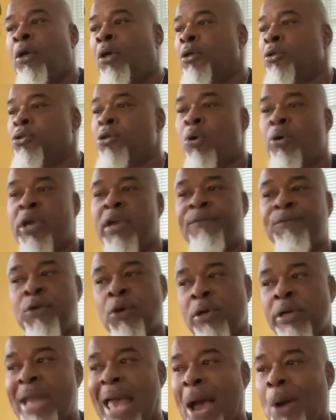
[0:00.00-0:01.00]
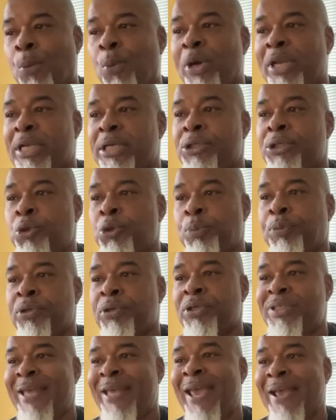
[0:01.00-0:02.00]
So if you're not willing to
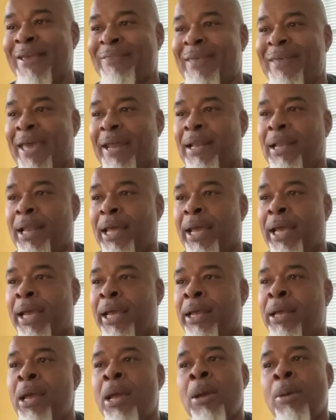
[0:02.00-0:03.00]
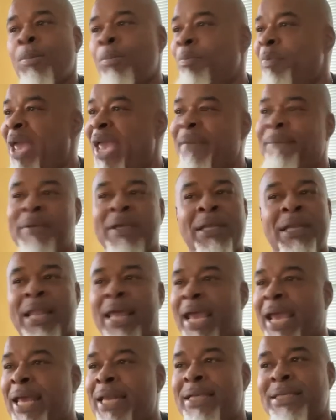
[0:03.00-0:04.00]
protect that land, maybe
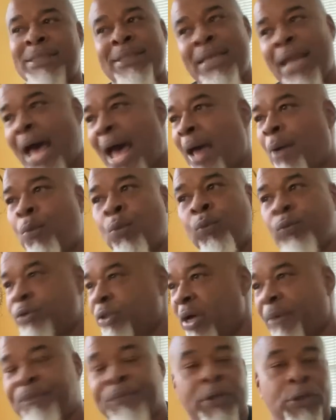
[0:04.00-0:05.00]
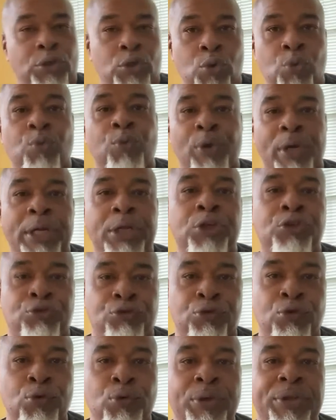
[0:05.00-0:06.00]
land is not something you really
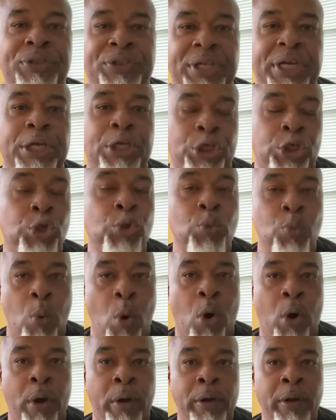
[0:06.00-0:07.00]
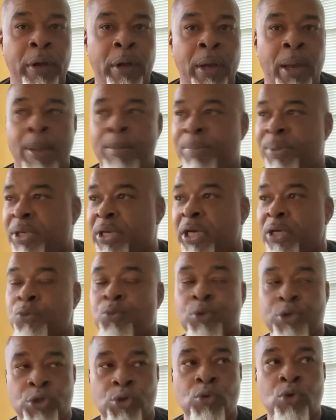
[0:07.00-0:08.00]
truly think you want. Because
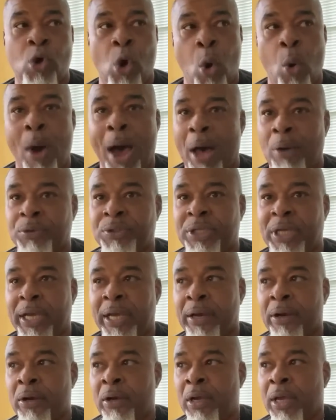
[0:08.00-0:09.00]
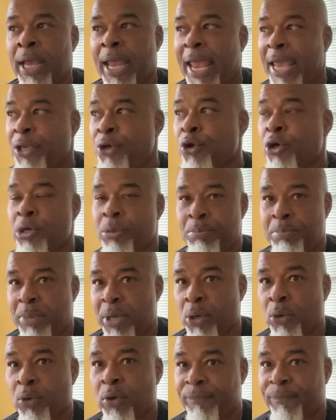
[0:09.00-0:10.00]
when you go out there and you're in the
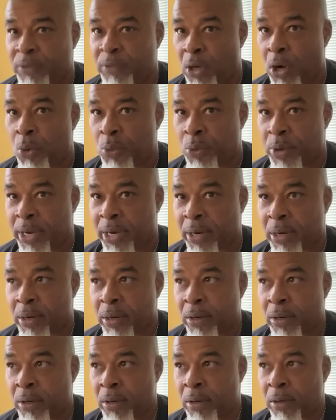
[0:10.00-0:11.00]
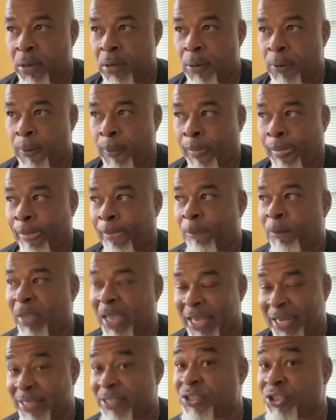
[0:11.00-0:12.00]
middle of nowhere
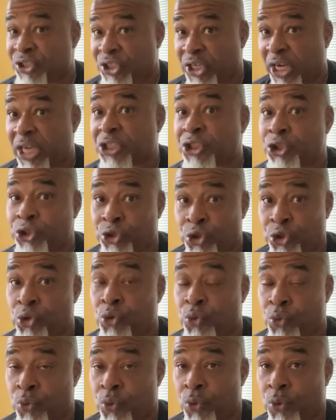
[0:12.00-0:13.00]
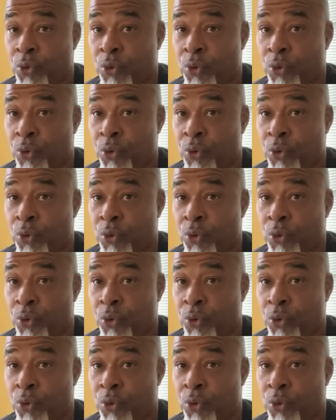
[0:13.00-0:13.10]
and it's just you,